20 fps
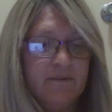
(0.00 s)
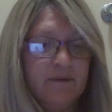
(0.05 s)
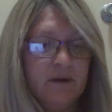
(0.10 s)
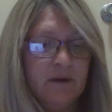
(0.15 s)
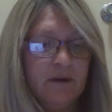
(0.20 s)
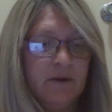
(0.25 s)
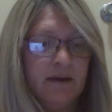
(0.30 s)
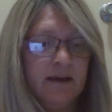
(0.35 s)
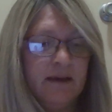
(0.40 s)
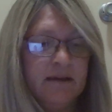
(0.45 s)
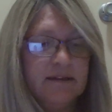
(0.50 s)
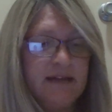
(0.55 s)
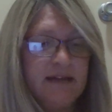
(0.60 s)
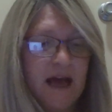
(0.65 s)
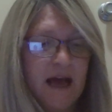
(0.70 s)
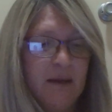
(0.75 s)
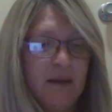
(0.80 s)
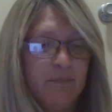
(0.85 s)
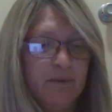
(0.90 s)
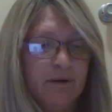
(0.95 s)
even though he is
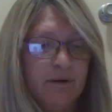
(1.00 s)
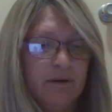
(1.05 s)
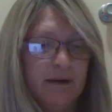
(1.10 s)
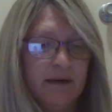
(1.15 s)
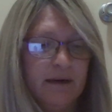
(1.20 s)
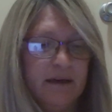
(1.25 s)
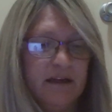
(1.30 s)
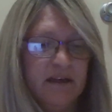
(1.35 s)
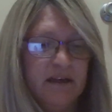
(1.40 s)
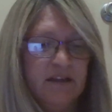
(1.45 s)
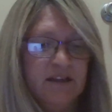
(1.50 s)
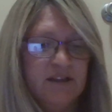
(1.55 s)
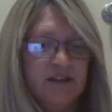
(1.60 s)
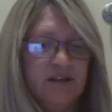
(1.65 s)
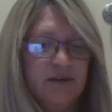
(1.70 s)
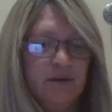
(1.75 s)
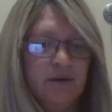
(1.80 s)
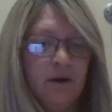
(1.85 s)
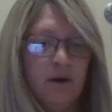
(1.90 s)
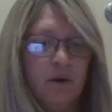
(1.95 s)
happier in his
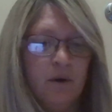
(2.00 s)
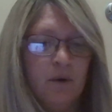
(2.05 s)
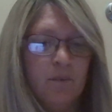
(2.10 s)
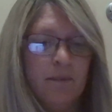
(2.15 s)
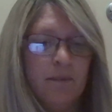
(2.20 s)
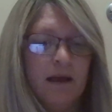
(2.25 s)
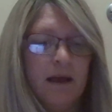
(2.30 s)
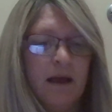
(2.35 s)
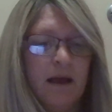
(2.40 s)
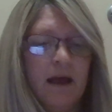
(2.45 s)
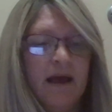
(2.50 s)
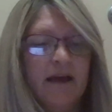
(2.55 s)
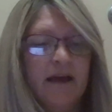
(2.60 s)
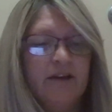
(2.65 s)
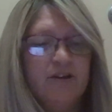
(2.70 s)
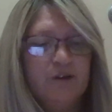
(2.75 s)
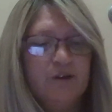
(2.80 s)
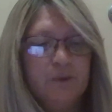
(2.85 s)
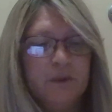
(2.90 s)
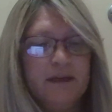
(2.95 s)
new home
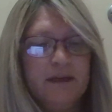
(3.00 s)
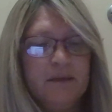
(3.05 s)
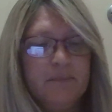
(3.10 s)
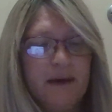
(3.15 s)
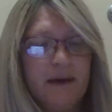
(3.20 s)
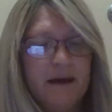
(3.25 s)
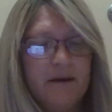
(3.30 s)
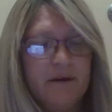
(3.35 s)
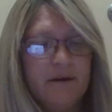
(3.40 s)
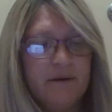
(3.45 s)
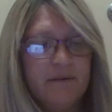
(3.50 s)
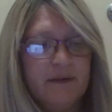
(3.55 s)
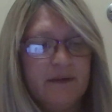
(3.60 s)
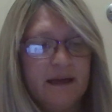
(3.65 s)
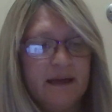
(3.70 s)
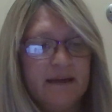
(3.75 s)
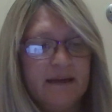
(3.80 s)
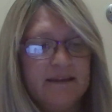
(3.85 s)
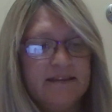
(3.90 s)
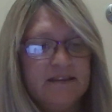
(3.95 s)
and doing better,
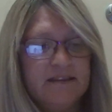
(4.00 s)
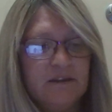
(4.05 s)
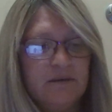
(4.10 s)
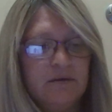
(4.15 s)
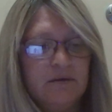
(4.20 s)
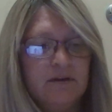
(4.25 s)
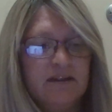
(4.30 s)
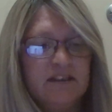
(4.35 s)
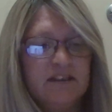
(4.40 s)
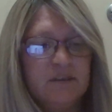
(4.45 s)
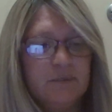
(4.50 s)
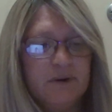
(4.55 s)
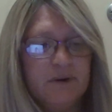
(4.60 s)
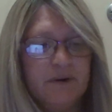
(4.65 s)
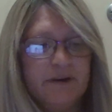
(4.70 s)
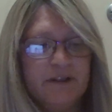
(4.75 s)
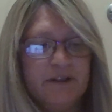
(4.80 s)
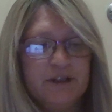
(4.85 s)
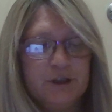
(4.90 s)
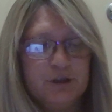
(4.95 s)
that he still
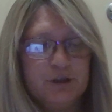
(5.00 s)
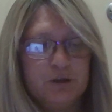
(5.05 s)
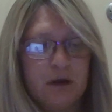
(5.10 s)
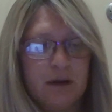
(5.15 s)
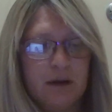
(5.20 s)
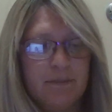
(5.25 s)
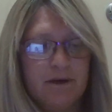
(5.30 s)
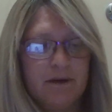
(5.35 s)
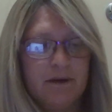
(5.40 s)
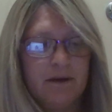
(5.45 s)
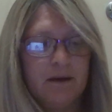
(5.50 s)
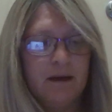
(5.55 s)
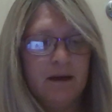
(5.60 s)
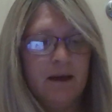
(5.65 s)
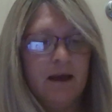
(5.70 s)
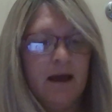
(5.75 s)
experienced trauma.